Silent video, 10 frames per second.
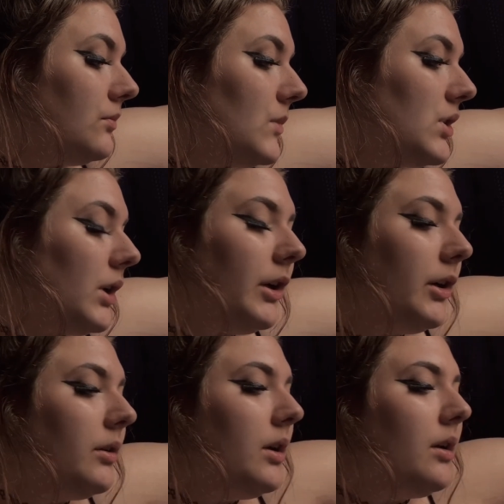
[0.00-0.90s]

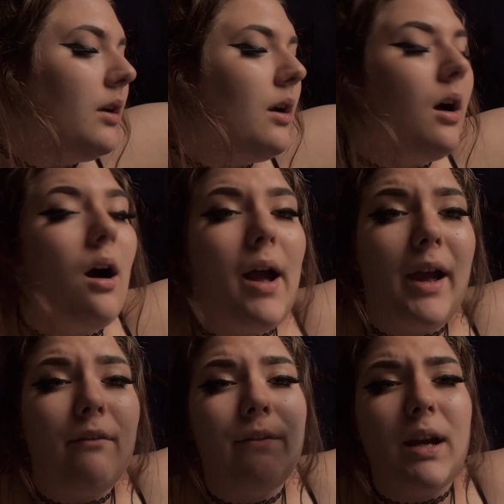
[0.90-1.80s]
So I
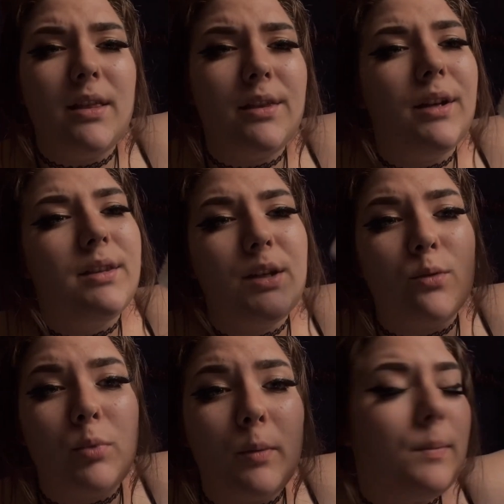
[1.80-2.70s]
have faith that these
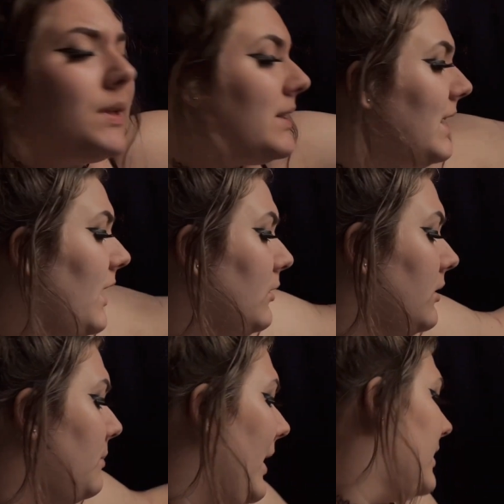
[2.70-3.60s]
will probably
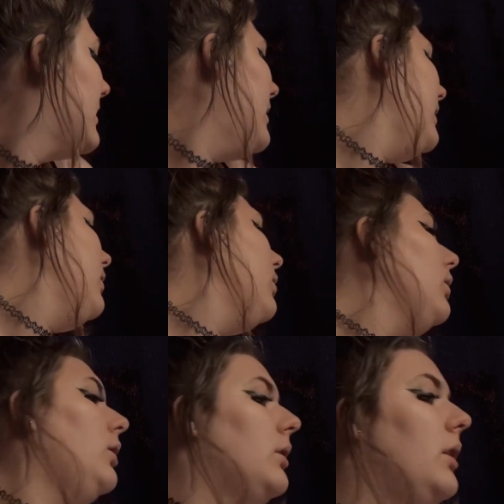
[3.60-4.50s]
sound better
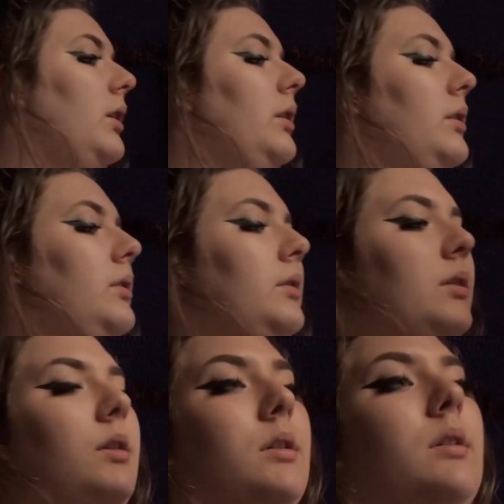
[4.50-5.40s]
on,
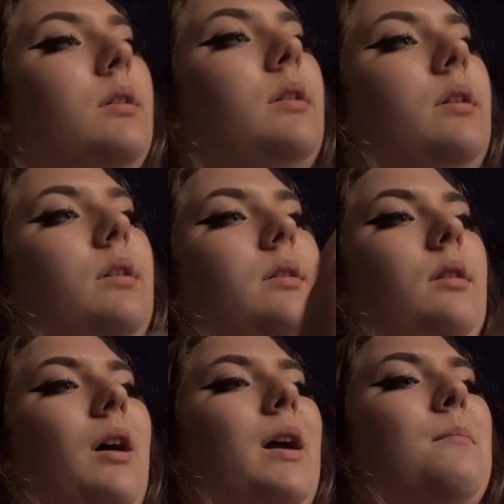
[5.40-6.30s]

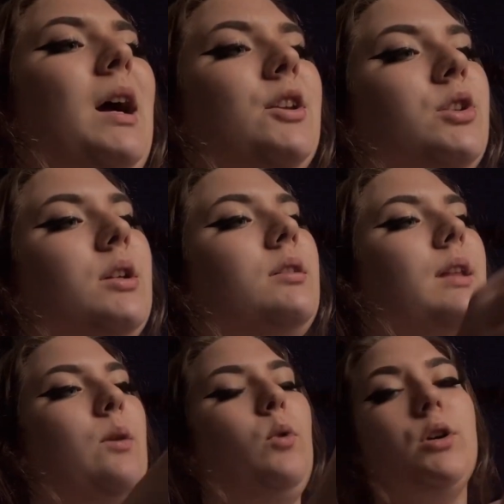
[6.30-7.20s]
I imagine
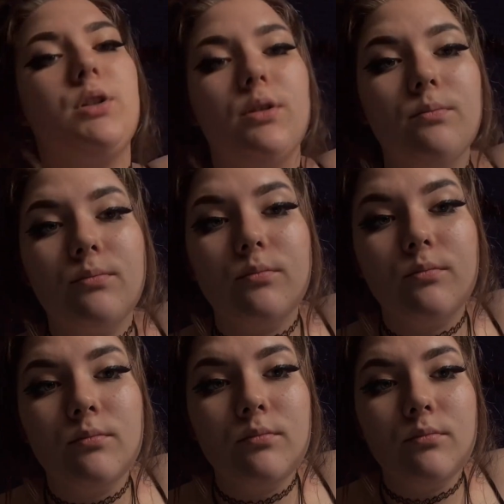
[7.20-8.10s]
they would.
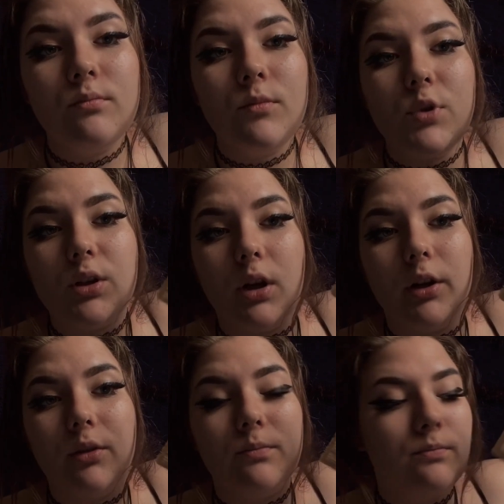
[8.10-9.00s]

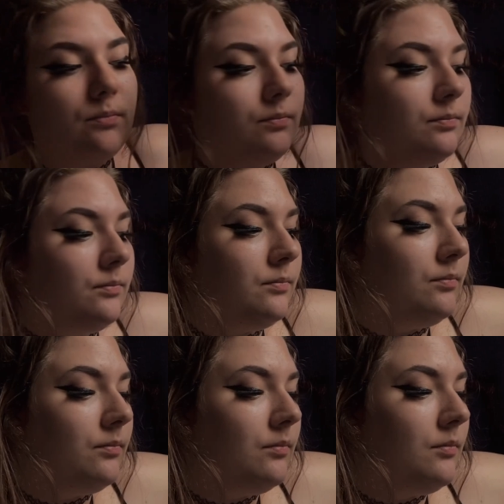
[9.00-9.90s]
So
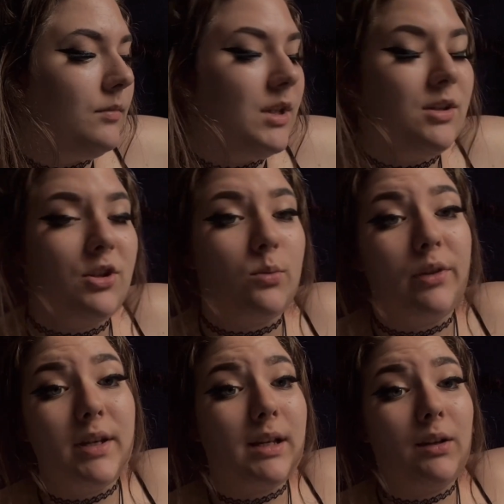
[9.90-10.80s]
this is just what
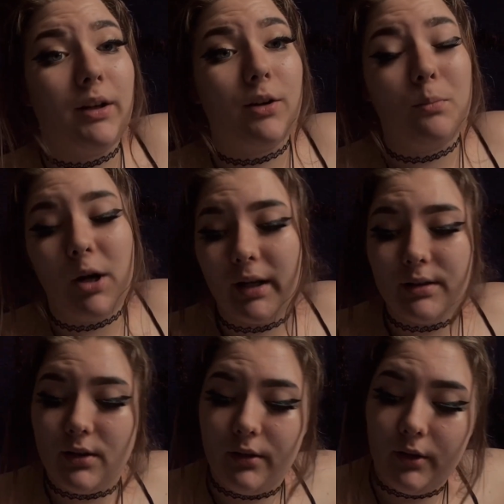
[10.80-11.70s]
they sound like on my
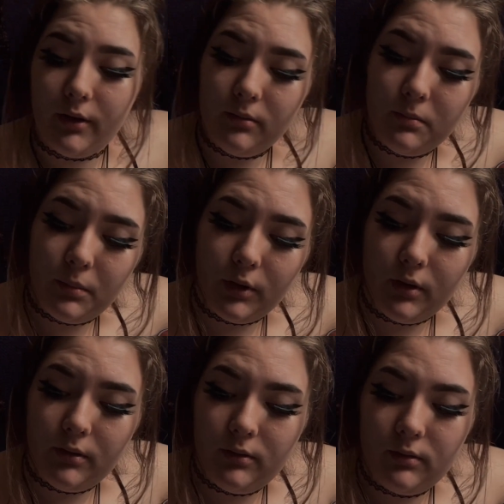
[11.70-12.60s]
guitar though, but